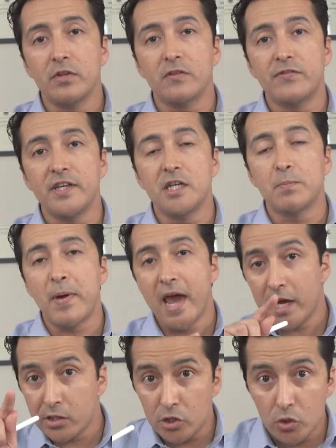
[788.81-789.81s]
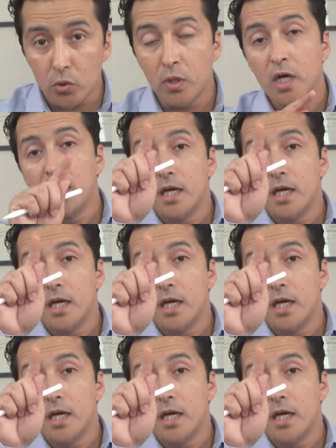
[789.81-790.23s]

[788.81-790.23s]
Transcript: will feed it back to